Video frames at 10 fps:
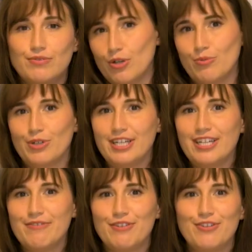Don't
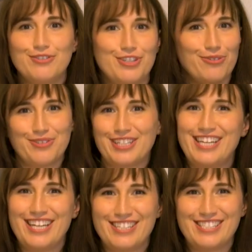worry if you don't really
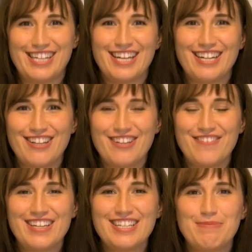understand all of
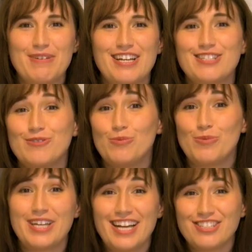this, because
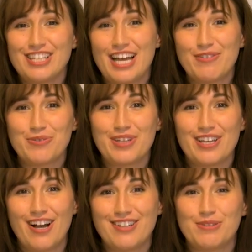we actually have a really
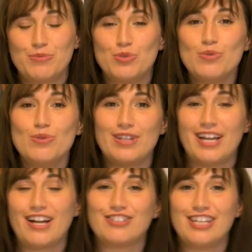awesome tool that
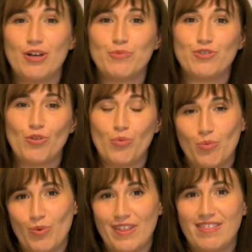actually helps you
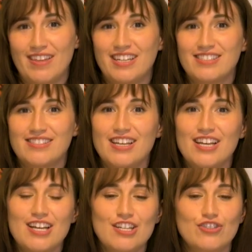with this.
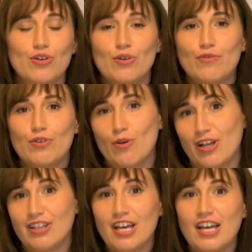So if you go
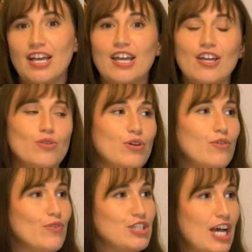online or
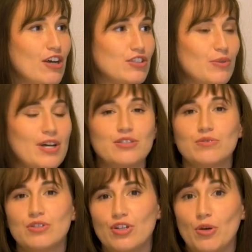you reach out to
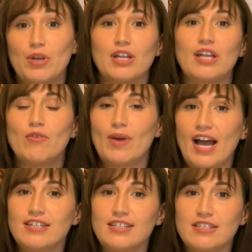us, we can give you
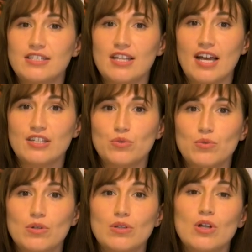access to that
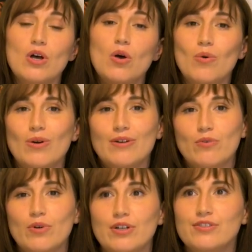tool. Or of
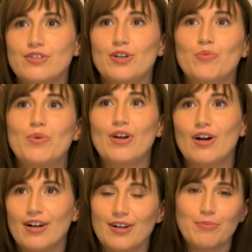course, we
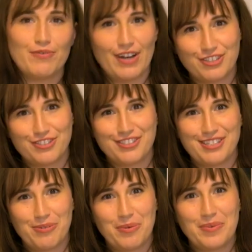are professionals
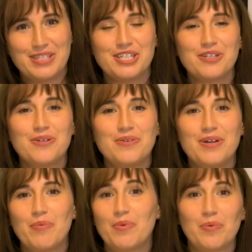at what we do,
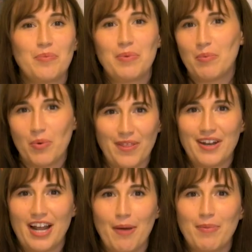and we would be more
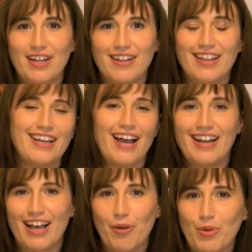than happy to like kind
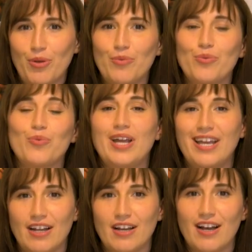of help you
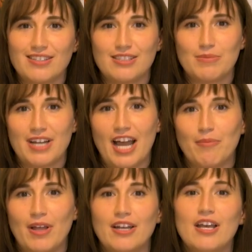create a custom
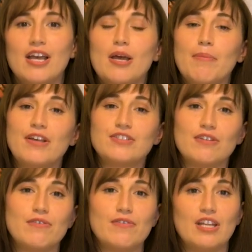timeline based
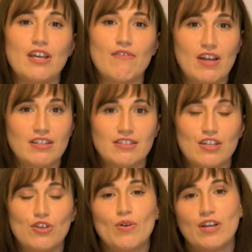off of any events
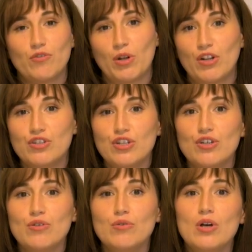that you guys want to
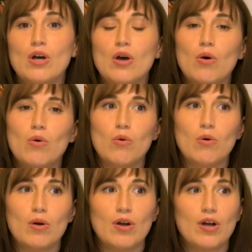do
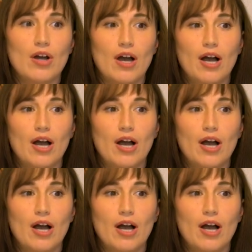or